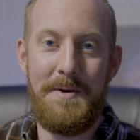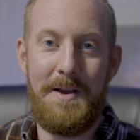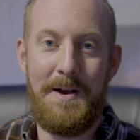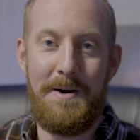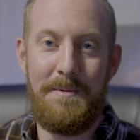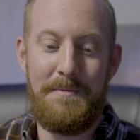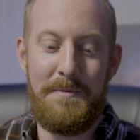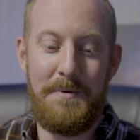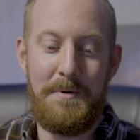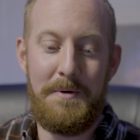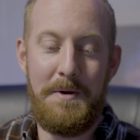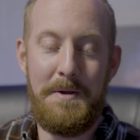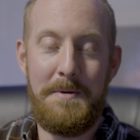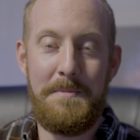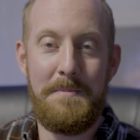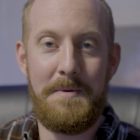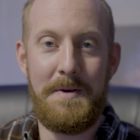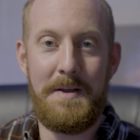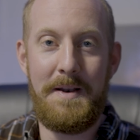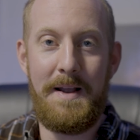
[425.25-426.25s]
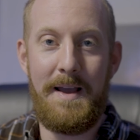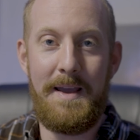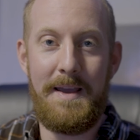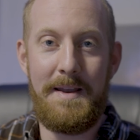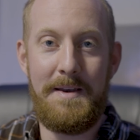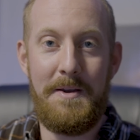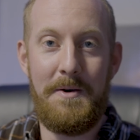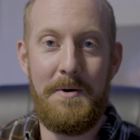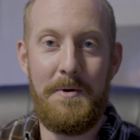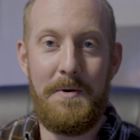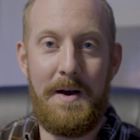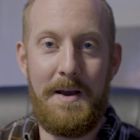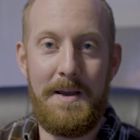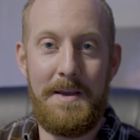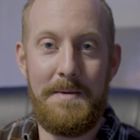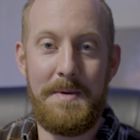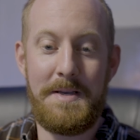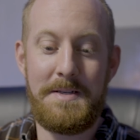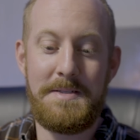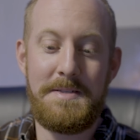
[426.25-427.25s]
helpful, but I know I
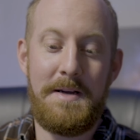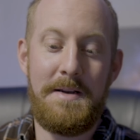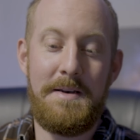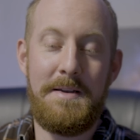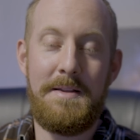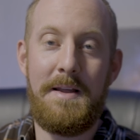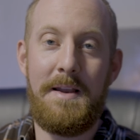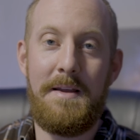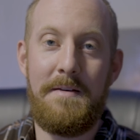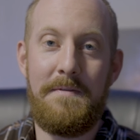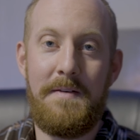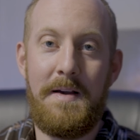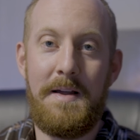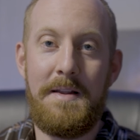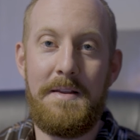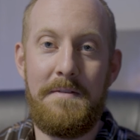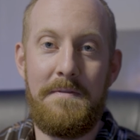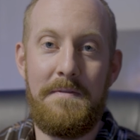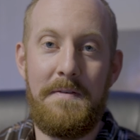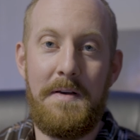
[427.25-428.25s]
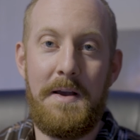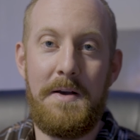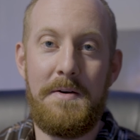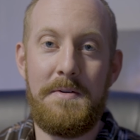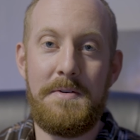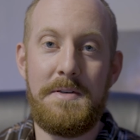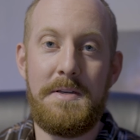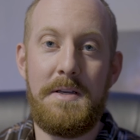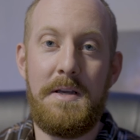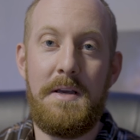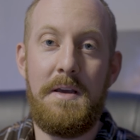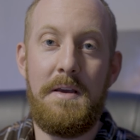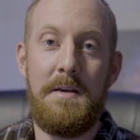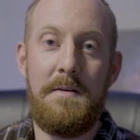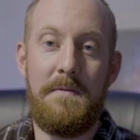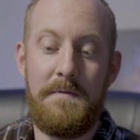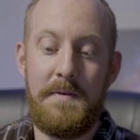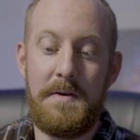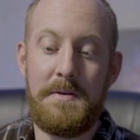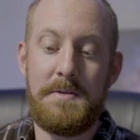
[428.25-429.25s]
am excited that I finally found a
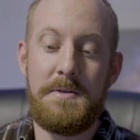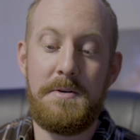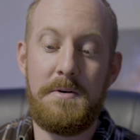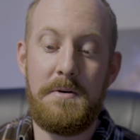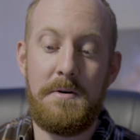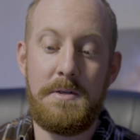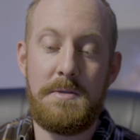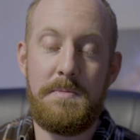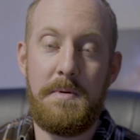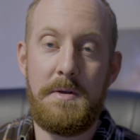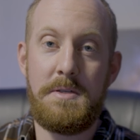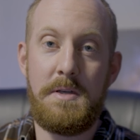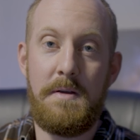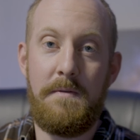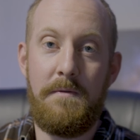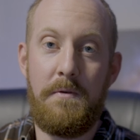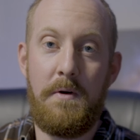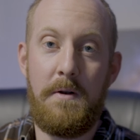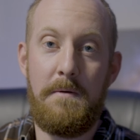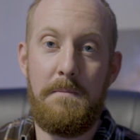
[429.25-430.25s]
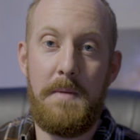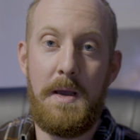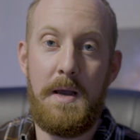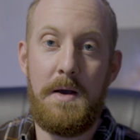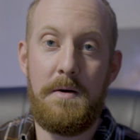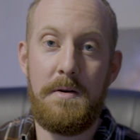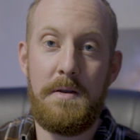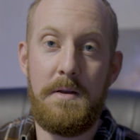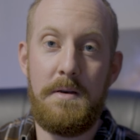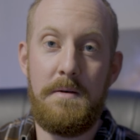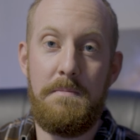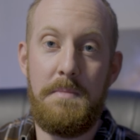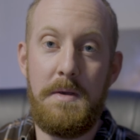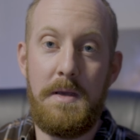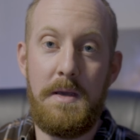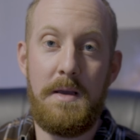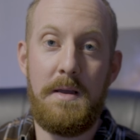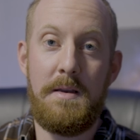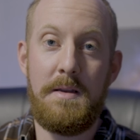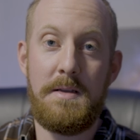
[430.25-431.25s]
filter, especially front mounted,
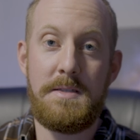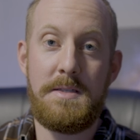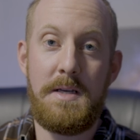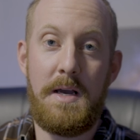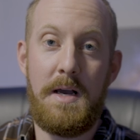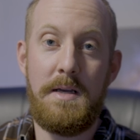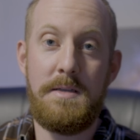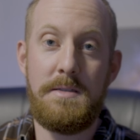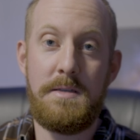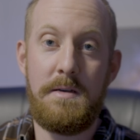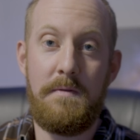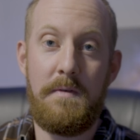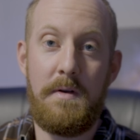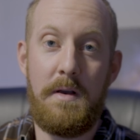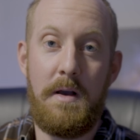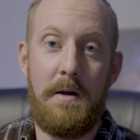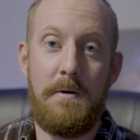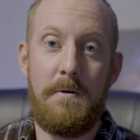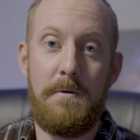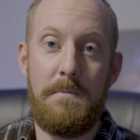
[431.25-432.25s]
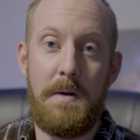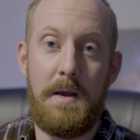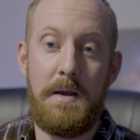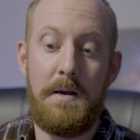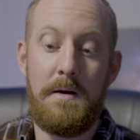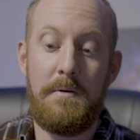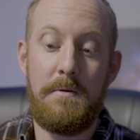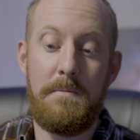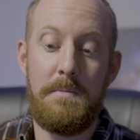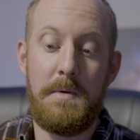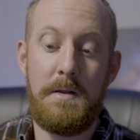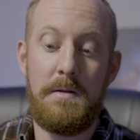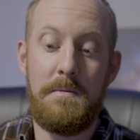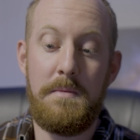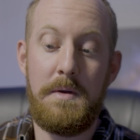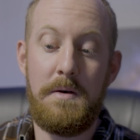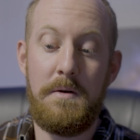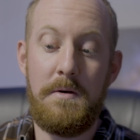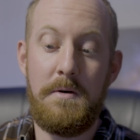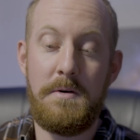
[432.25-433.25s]
being in the size of 100 by 100
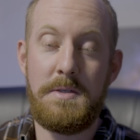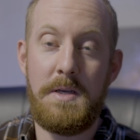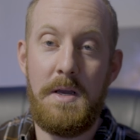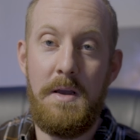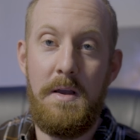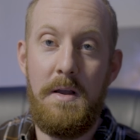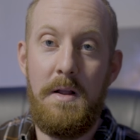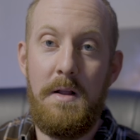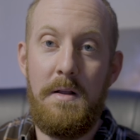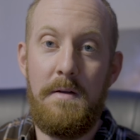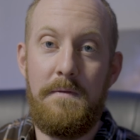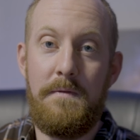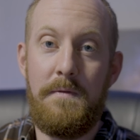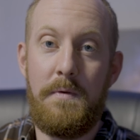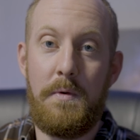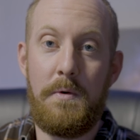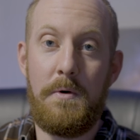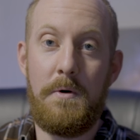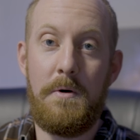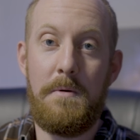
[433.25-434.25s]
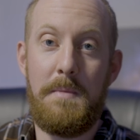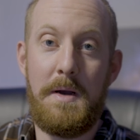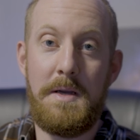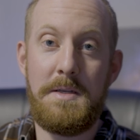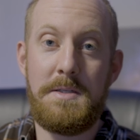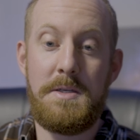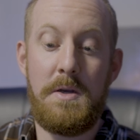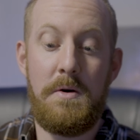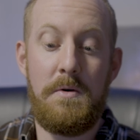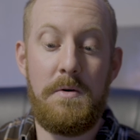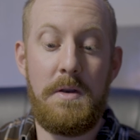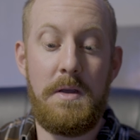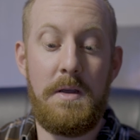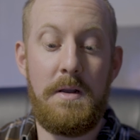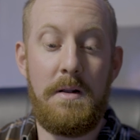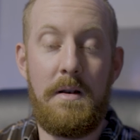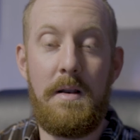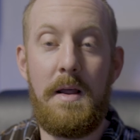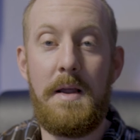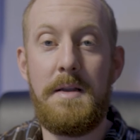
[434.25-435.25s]
millimeters for my
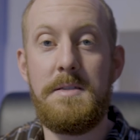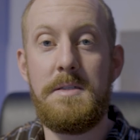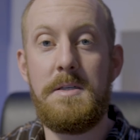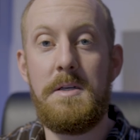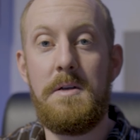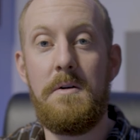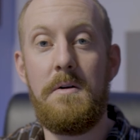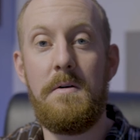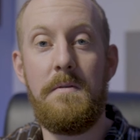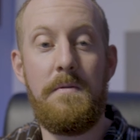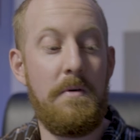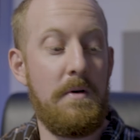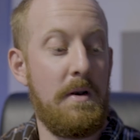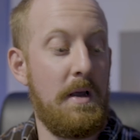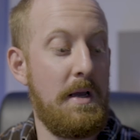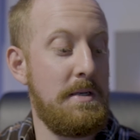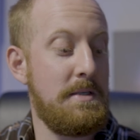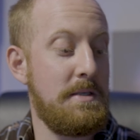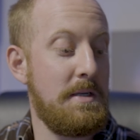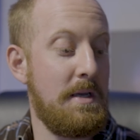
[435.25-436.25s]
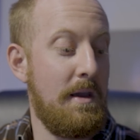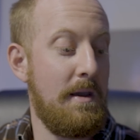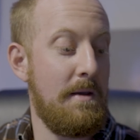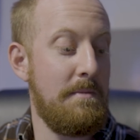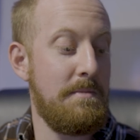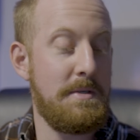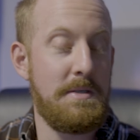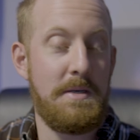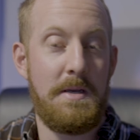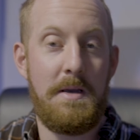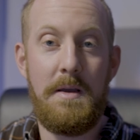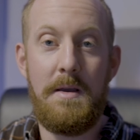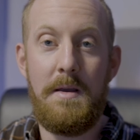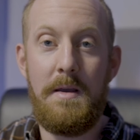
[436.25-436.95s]
Sony lens here for nightscapes.